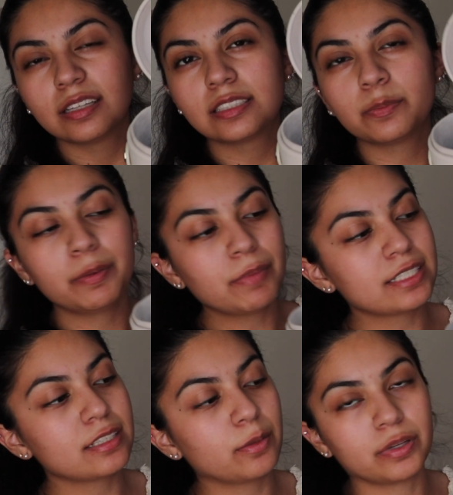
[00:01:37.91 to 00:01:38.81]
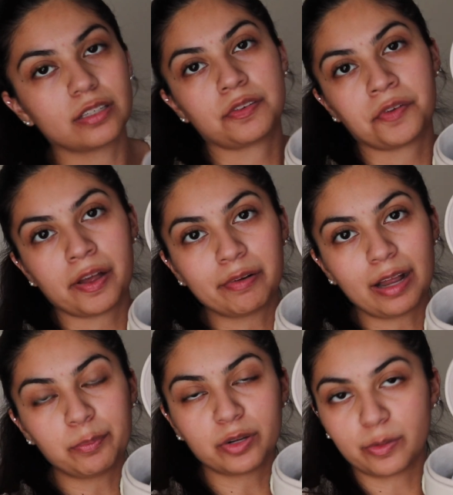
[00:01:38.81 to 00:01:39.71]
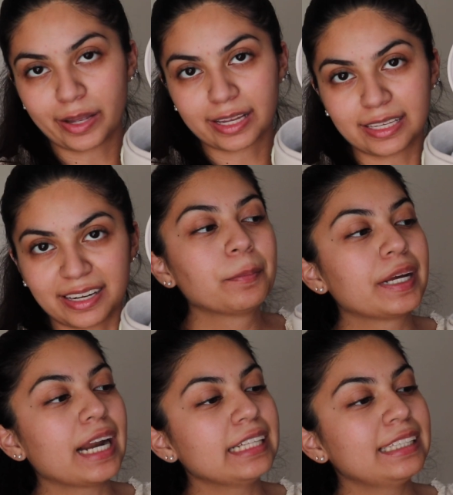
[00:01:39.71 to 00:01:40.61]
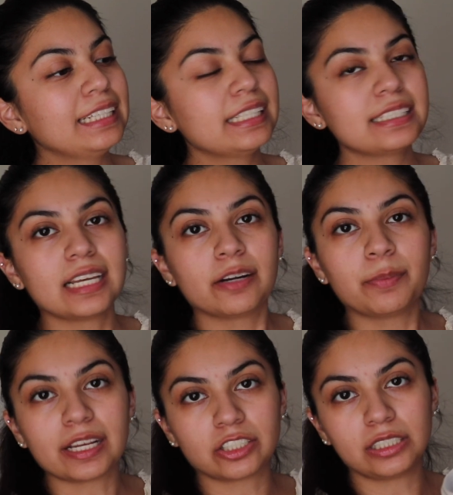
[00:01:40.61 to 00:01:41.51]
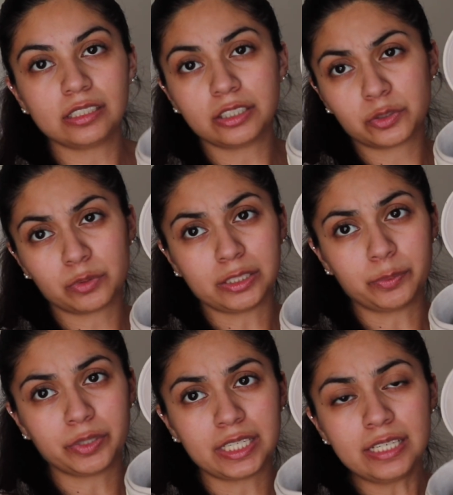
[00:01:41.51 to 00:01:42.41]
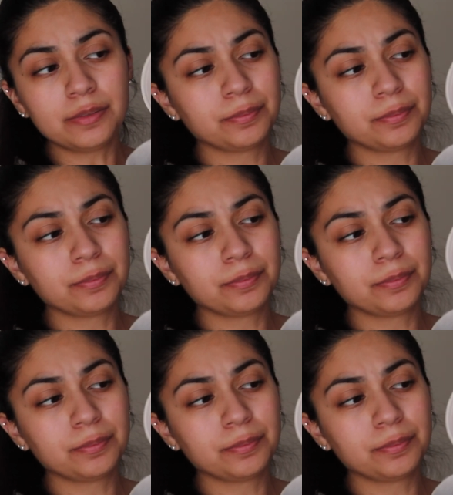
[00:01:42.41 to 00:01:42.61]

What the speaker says: It's a bit messed up because of how I put it back in, but I think the setup actually looks really pretty.